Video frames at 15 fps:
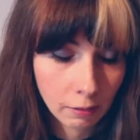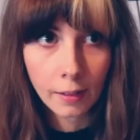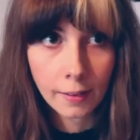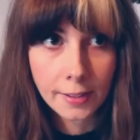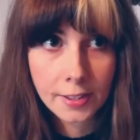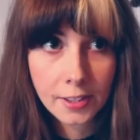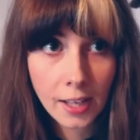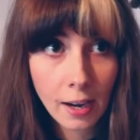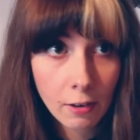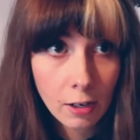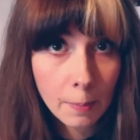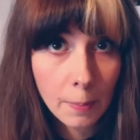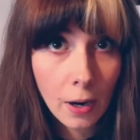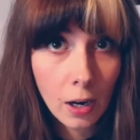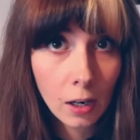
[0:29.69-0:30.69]
The
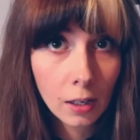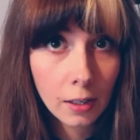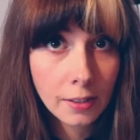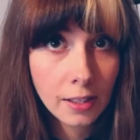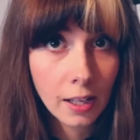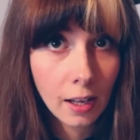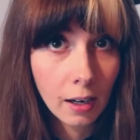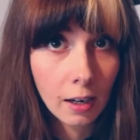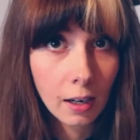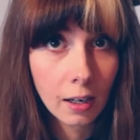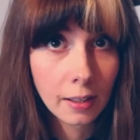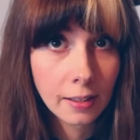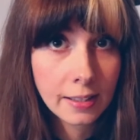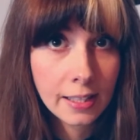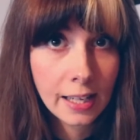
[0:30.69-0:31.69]
scary part
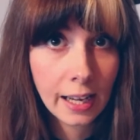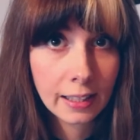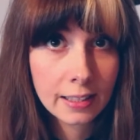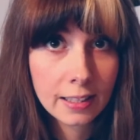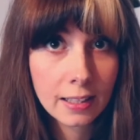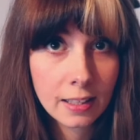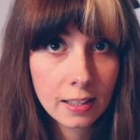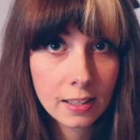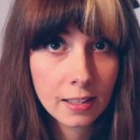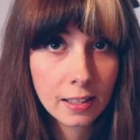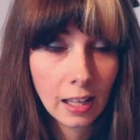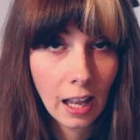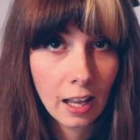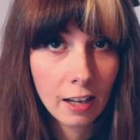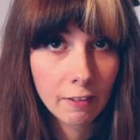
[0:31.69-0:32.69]
are taxes
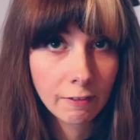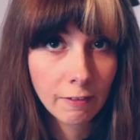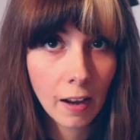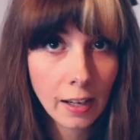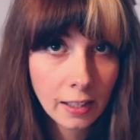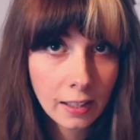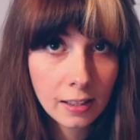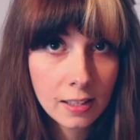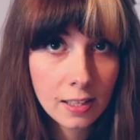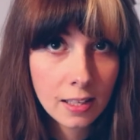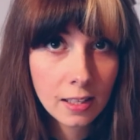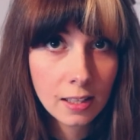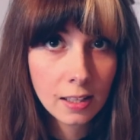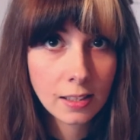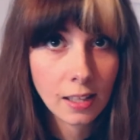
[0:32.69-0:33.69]
and
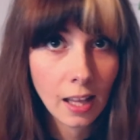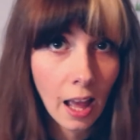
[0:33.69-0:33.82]
finances,